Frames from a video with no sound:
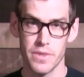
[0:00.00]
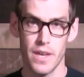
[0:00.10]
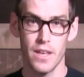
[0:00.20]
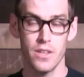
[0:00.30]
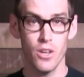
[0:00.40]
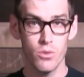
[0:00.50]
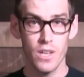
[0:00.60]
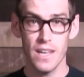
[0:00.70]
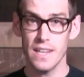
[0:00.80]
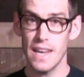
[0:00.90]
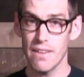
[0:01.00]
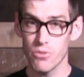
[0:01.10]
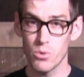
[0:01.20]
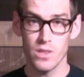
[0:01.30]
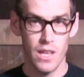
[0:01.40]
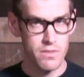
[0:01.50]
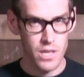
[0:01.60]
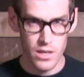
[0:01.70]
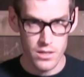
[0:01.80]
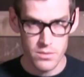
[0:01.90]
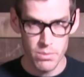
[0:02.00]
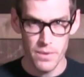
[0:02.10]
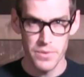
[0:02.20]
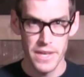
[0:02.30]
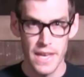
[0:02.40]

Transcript: I know not everyone loves hugs, but